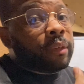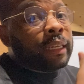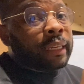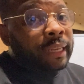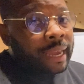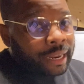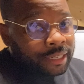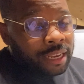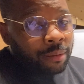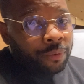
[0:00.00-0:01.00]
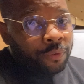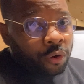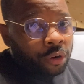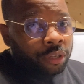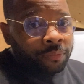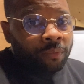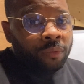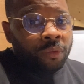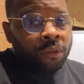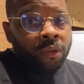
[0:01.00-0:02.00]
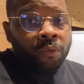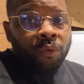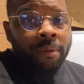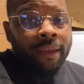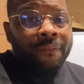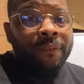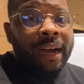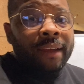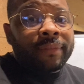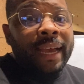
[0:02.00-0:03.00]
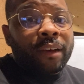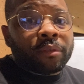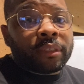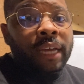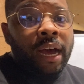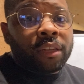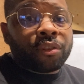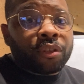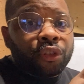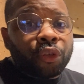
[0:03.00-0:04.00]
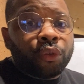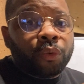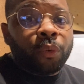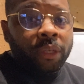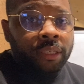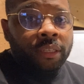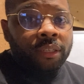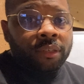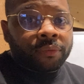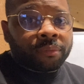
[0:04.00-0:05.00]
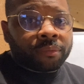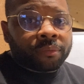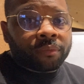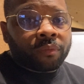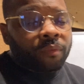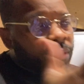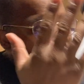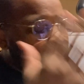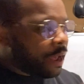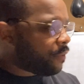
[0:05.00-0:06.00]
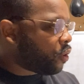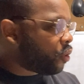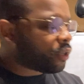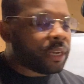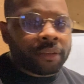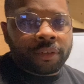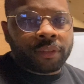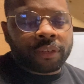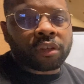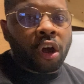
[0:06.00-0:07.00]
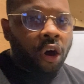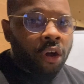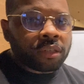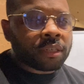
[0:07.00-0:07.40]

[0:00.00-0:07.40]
like I said before, we made $5,000 in 2 weeks. Now, of course, yeah, there's cost.